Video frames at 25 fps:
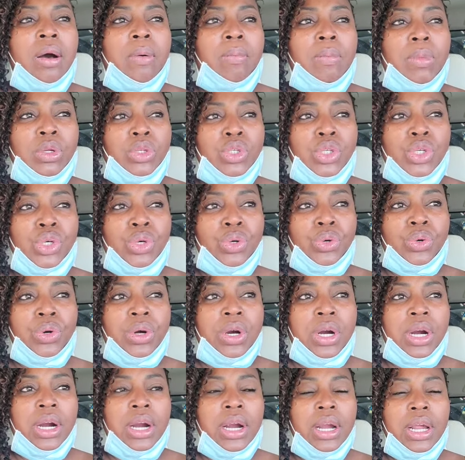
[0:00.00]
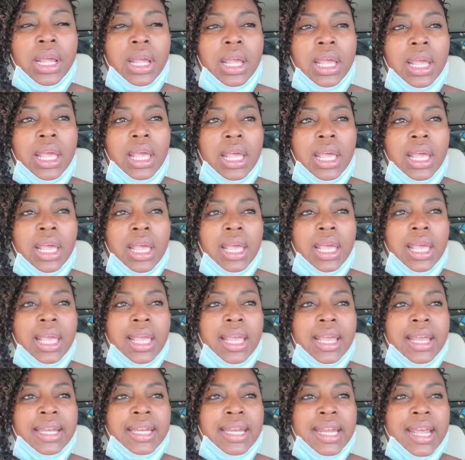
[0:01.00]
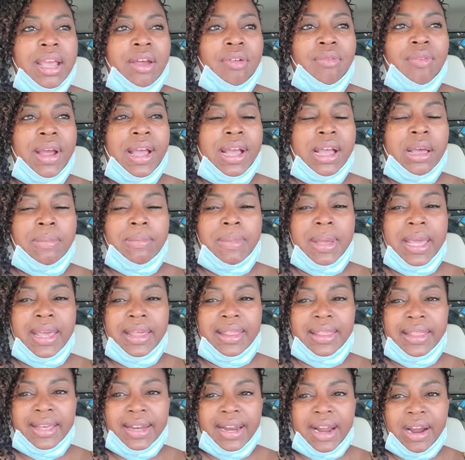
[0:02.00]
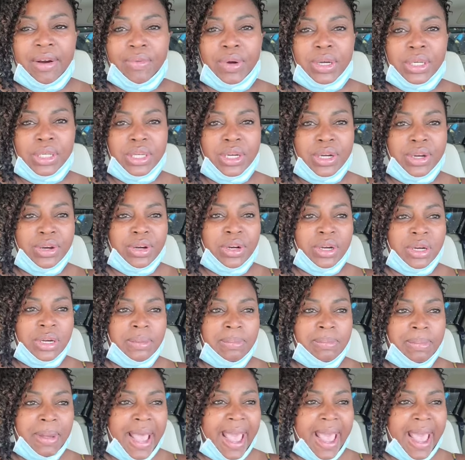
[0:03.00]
mature, he did recommend that I return